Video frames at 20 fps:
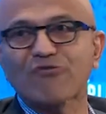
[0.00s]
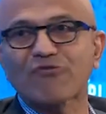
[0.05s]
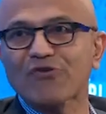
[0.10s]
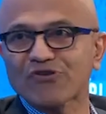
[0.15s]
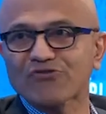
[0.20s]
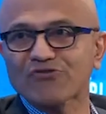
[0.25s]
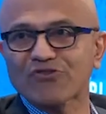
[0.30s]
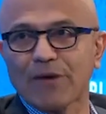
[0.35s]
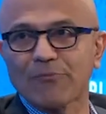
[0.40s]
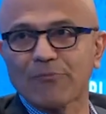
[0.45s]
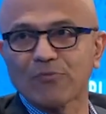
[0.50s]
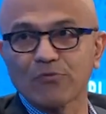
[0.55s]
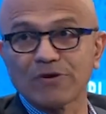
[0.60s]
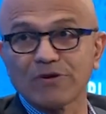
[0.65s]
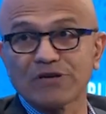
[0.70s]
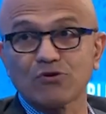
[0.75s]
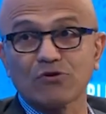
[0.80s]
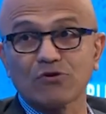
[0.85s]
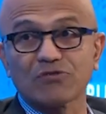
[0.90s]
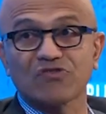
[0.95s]
for example,
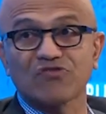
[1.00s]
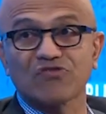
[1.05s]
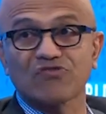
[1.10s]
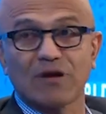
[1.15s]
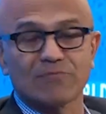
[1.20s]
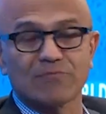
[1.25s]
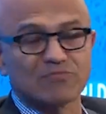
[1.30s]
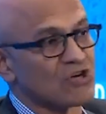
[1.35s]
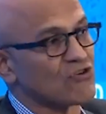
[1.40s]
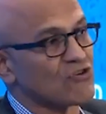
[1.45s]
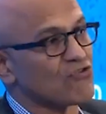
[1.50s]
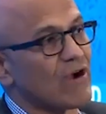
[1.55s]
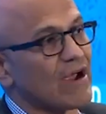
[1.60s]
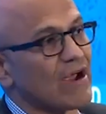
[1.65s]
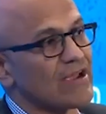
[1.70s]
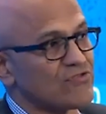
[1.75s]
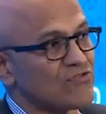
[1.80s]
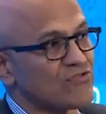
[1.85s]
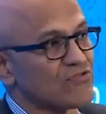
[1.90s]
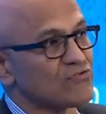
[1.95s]
we took the subject
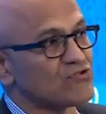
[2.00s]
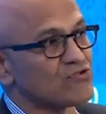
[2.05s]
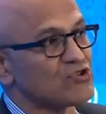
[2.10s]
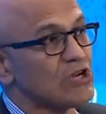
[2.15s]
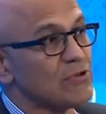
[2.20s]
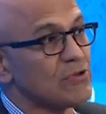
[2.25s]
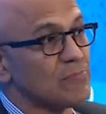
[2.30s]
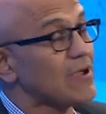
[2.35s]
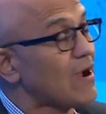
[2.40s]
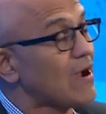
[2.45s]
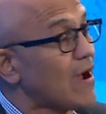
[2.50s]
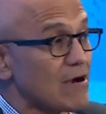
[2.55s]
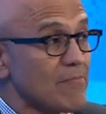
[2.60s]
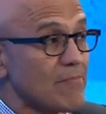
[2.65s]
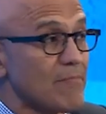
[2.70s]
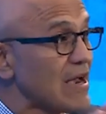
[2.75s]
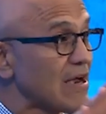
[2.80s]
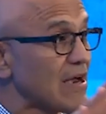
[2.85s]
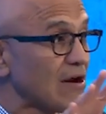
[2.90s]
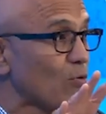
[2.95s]
rights of G D P R
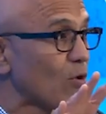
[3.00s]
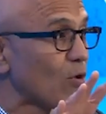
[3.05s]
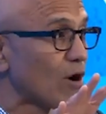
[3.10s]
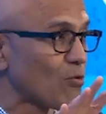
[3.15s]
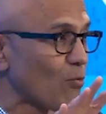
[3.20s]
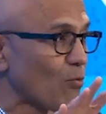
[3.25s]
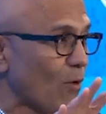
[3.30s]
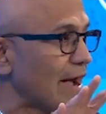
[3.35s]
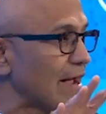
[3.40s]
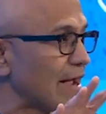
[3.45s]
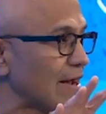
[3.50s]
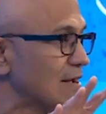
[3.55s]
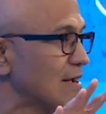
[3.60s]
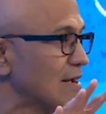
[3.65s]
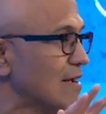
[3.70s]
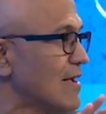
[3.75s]
and made it worldwide.